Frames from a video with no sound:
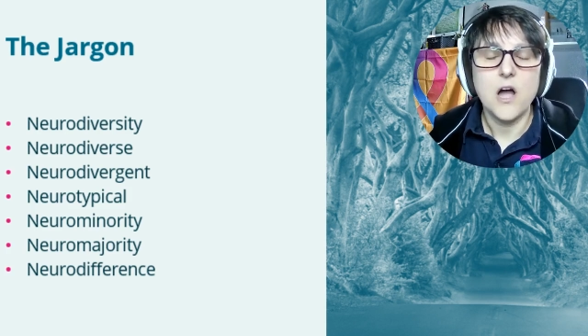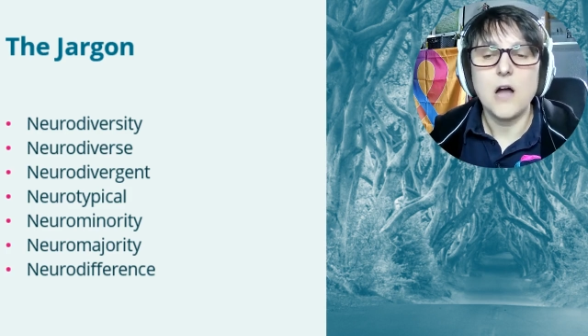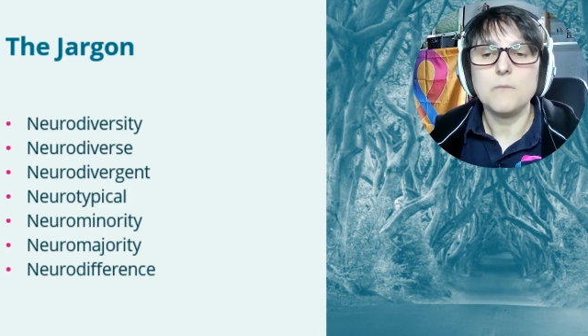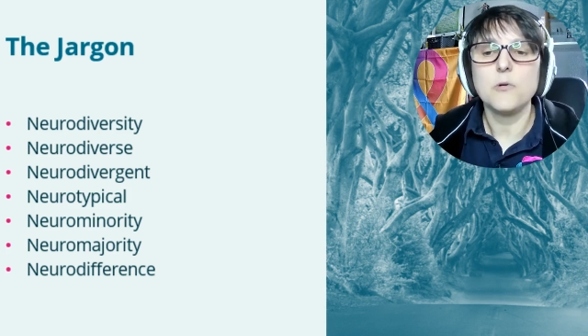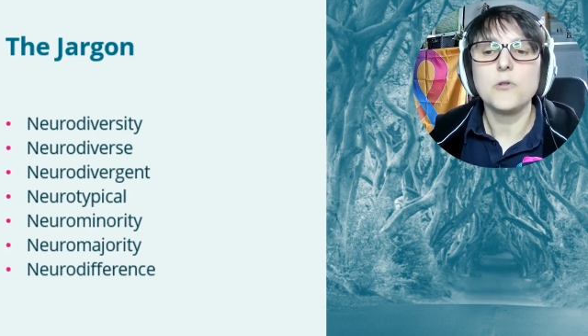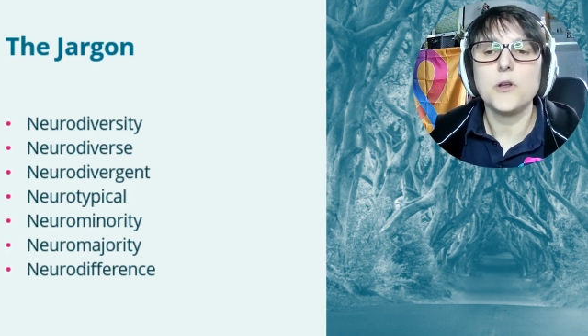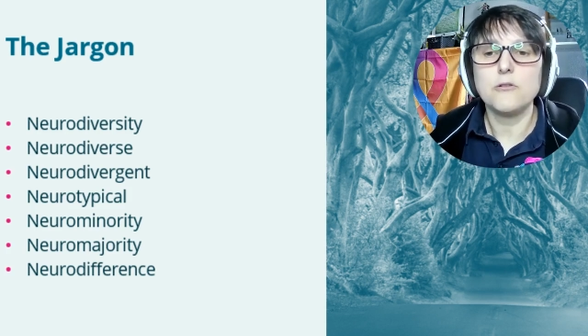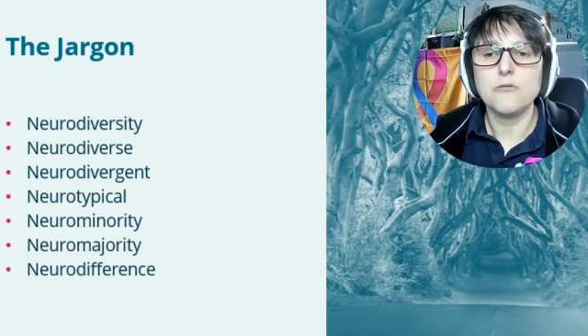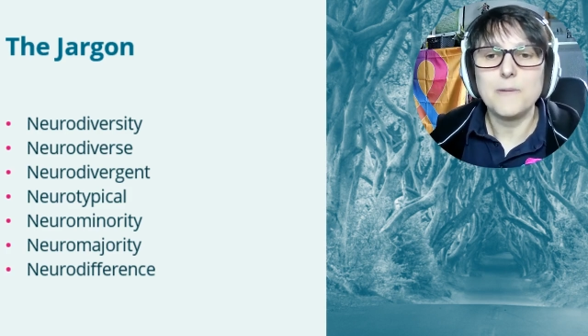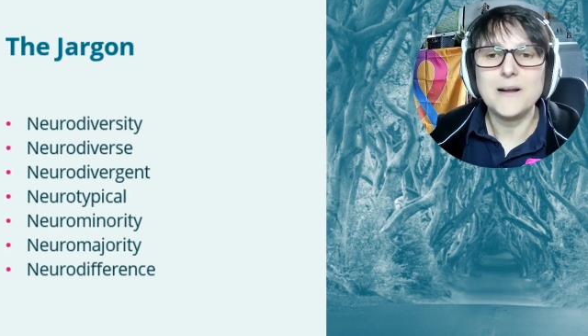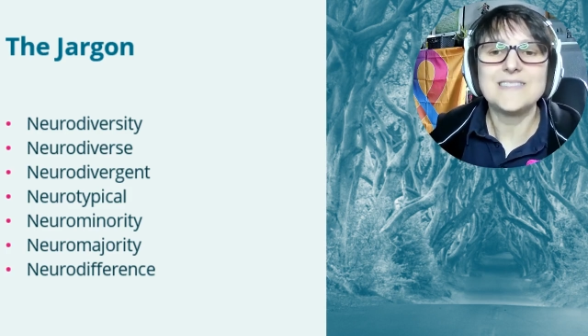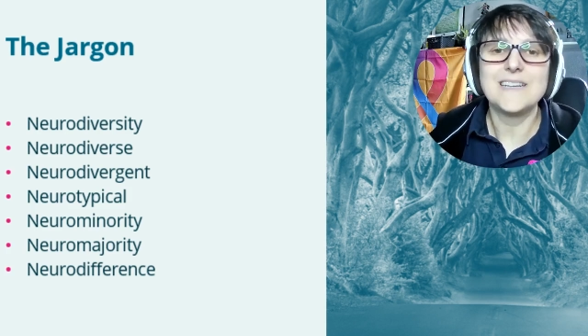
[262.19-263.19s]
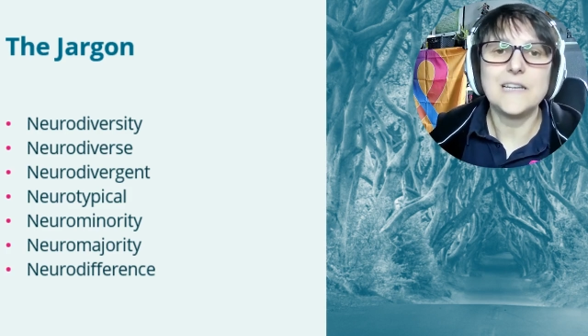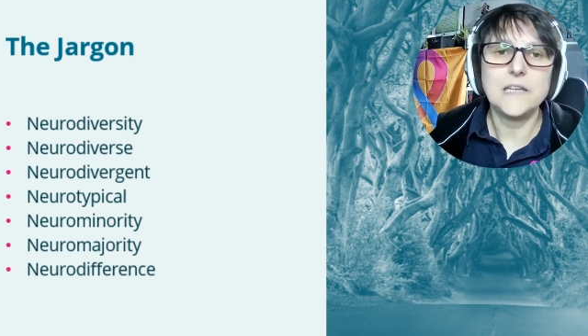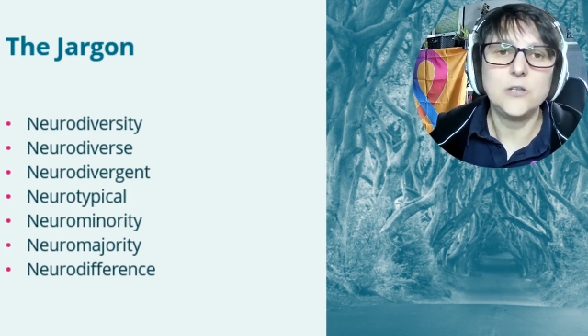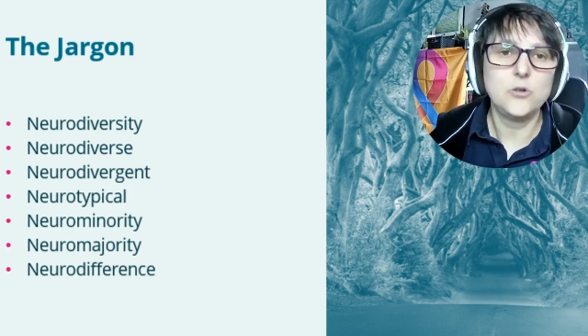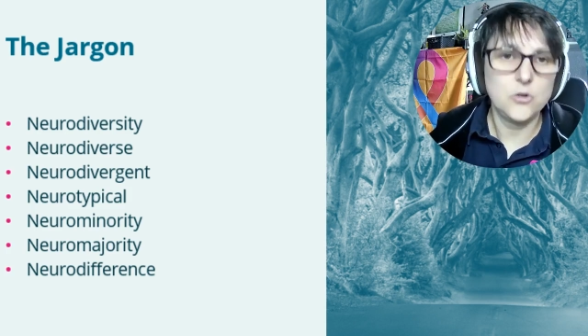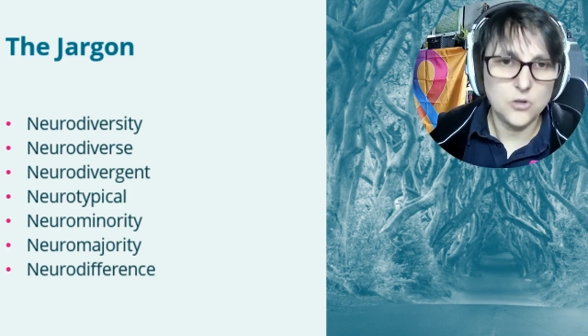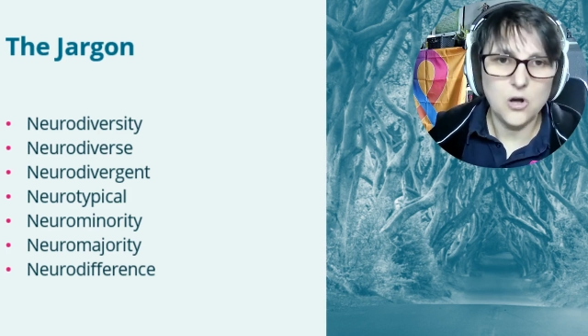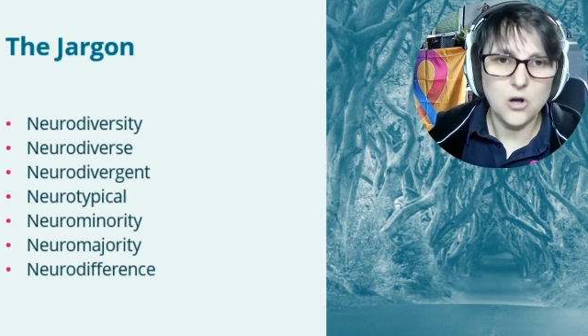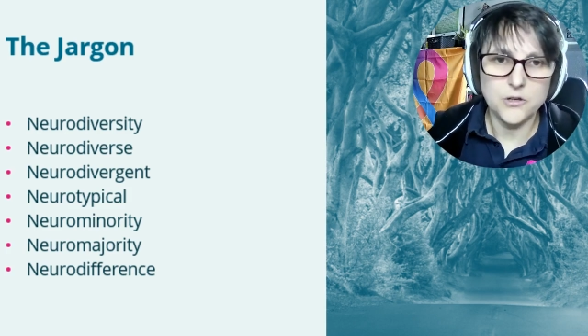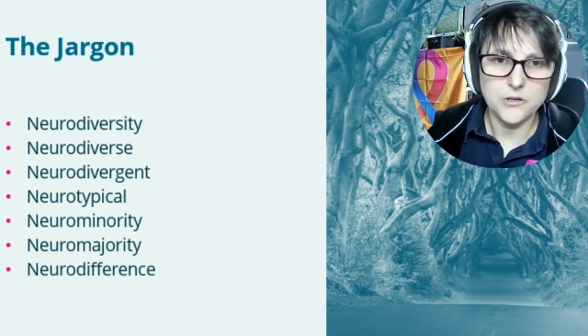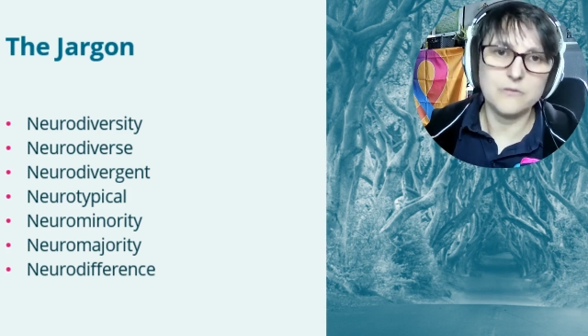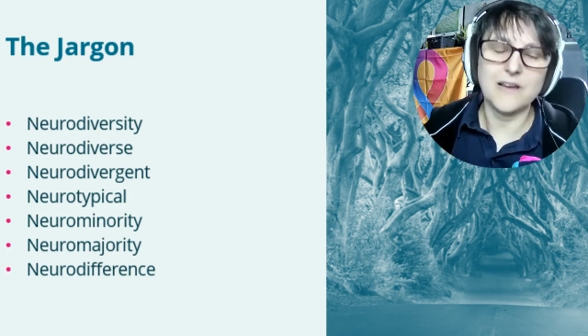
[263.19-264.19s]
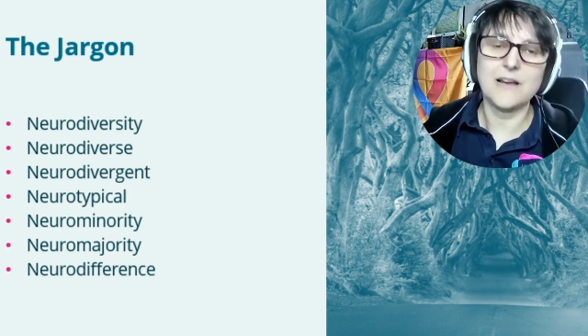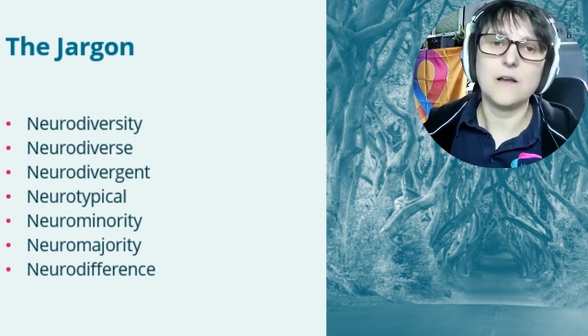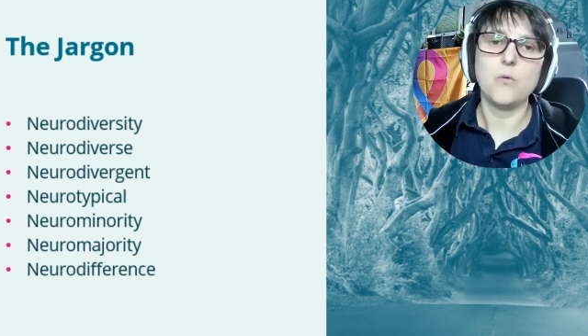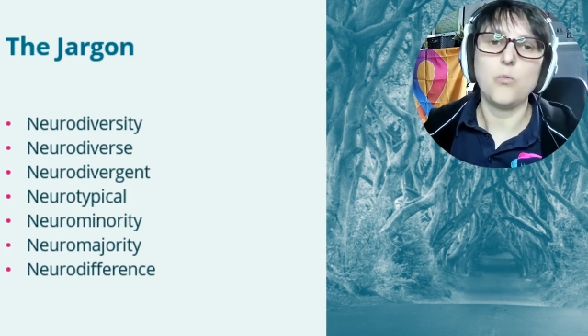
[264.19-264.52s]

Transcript: Although grammatically you could argue that